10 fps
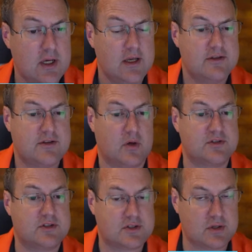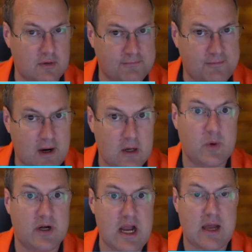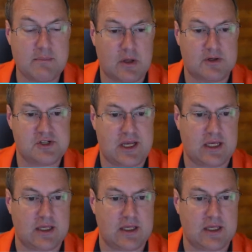So far, we're not milkshaking.